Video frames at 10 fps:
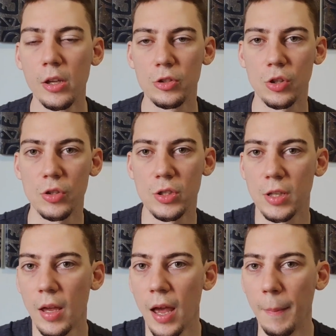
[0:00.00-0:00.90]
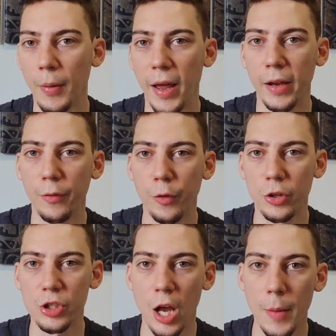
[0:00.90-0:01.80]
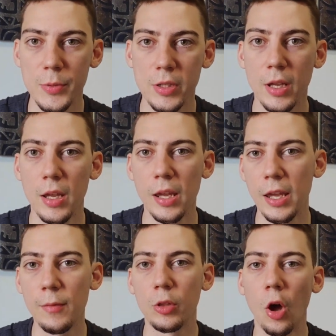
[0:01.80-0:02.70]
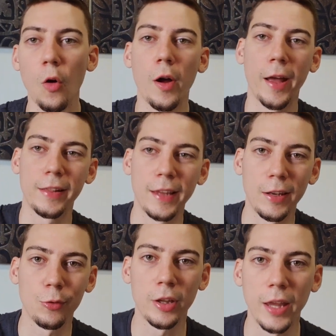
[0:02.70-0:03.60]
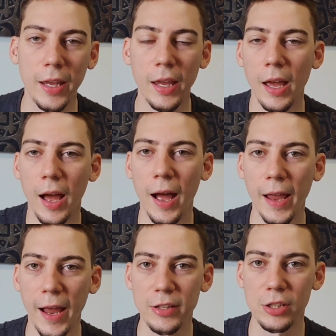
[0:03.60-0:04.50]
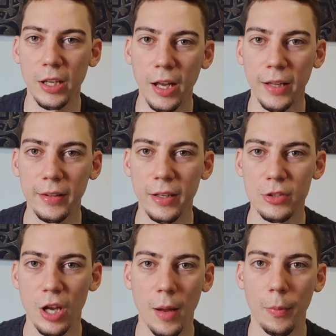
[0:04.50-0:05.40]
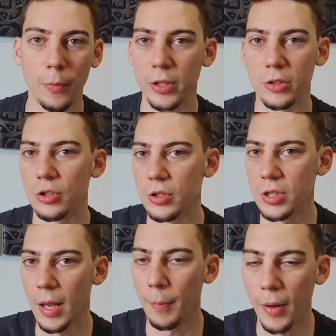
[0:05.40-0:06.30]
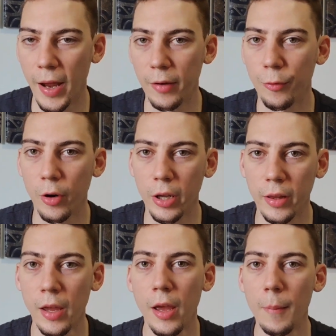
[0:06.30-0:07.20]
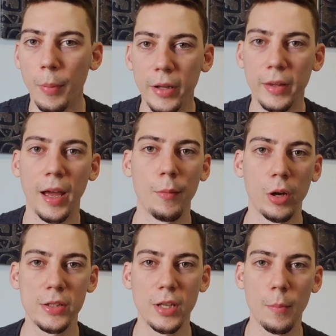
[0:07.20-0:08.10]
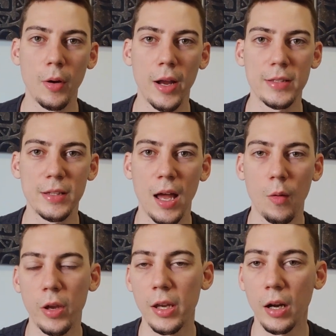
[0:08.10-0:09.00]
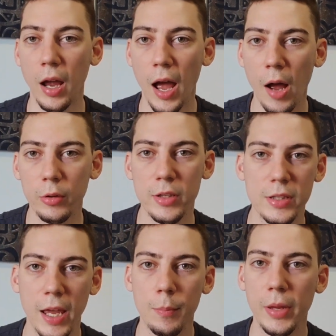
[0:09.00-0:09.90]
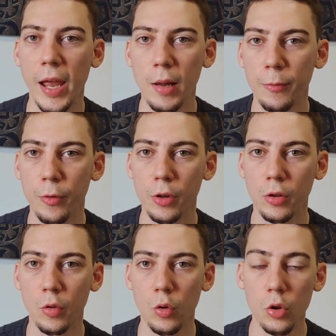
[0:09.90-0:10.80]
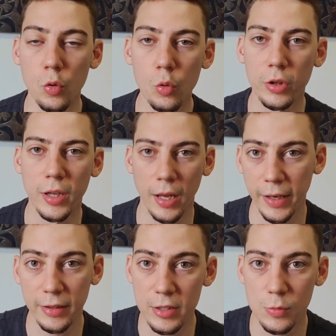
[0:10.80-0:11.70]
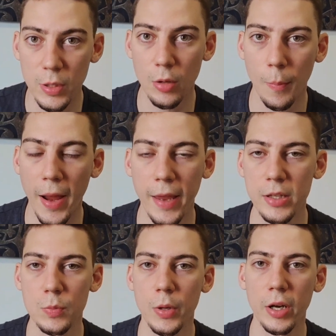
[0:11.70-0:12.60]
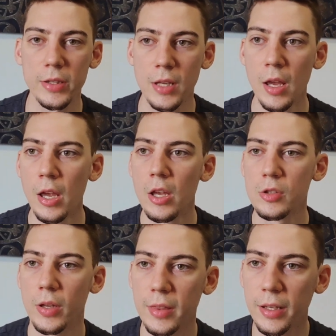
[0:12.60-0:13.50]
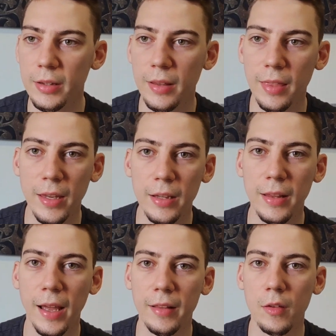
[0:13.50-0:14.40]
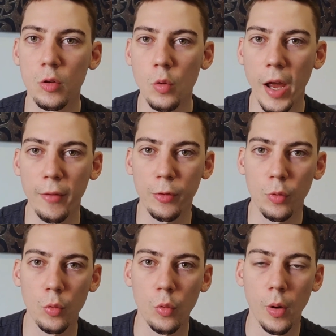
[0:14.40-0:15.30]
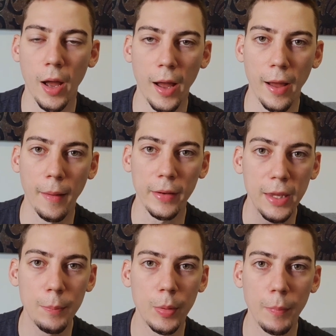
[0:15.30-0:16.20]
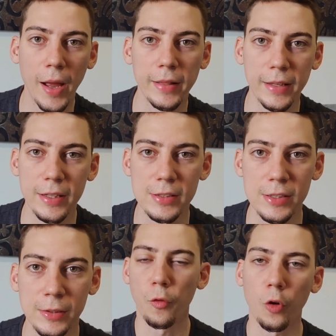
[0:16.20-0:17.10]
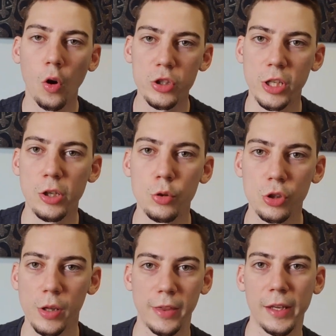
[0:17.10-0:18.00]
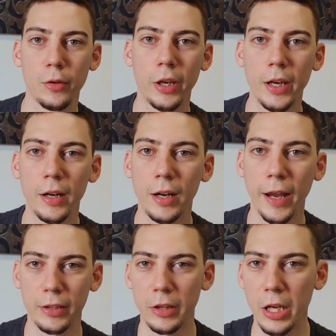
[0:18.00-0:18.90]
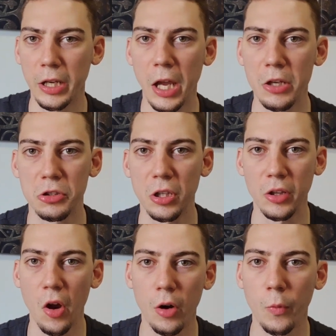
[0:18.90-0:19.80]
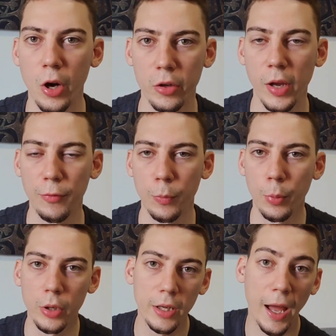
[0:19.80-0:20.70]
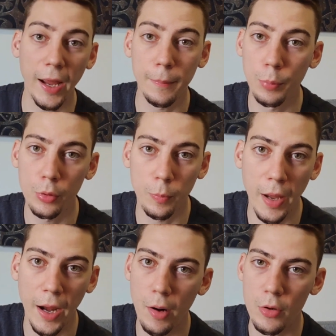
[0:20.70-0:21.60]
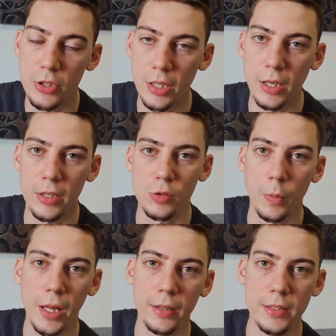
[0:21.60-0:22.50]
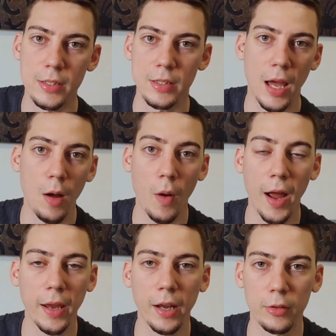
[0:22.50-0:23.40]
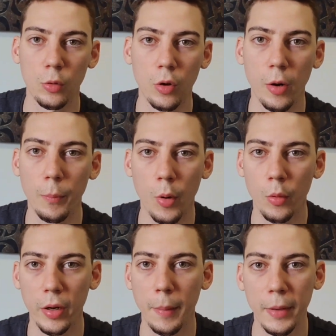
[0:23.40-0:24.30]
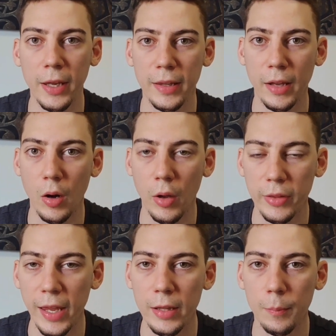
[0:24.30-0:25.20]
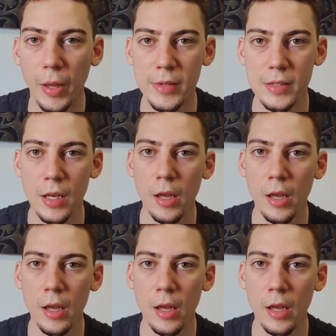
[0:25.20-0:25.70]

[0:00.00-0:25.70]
just applying for jobs, even though at the end of the day, I actually got a job with just applying for it. But I want to summarize now here how this can be helpful to you, like this video, my experience. So I think the thing that you have to uh, keep in mind is, of course, the usual thing you hear, like the dedication and the hard work you have to put in. I put my hours in as well. This is how I got to learn programming in around eight months,